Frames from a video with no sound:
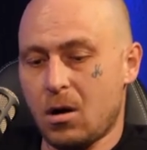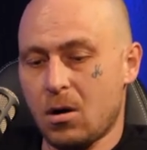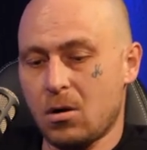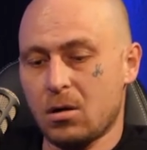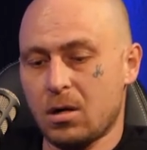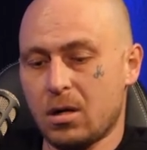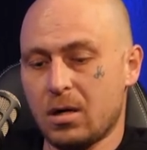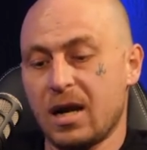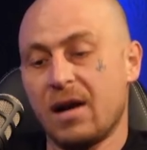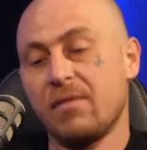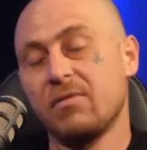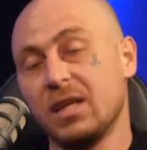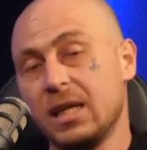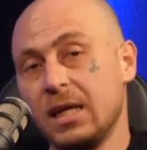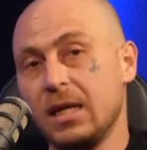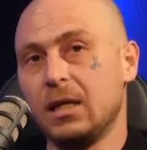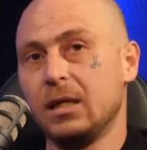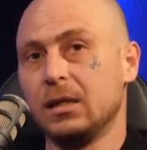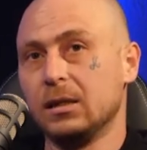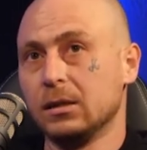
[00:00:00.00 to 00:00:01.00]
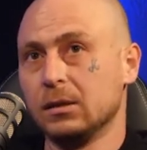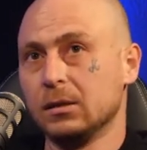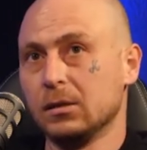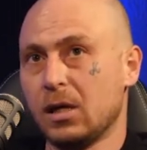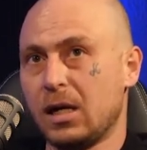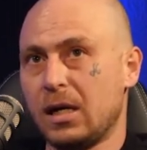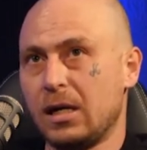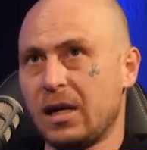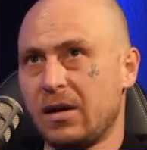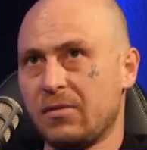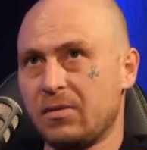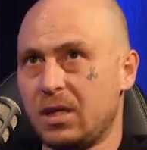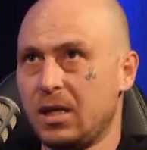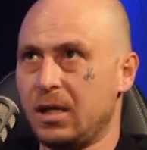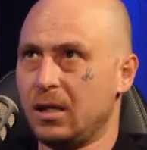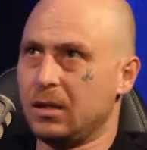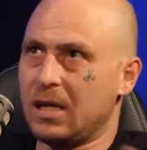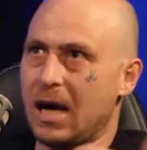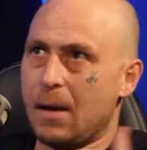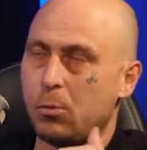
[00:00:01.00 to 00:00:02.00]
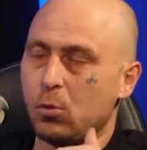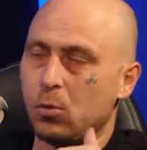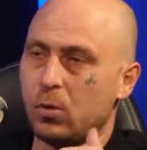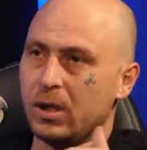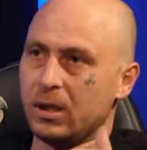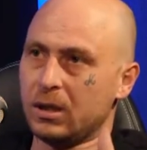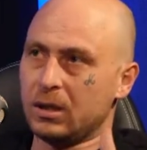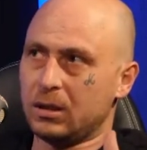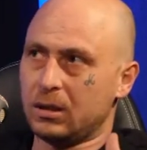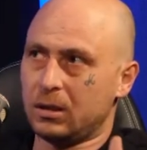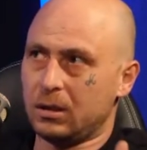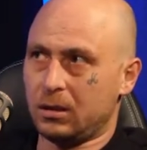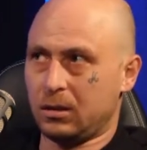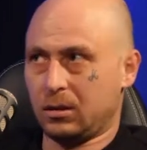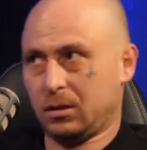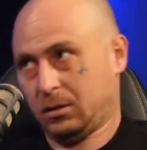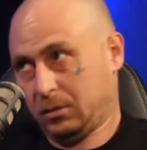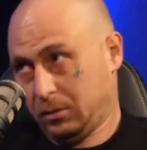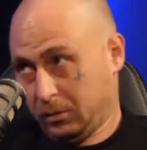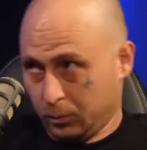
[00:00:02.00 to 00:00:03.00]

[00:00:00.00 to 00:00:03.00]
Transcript: I got another gig. I had another gig a couple of weeks.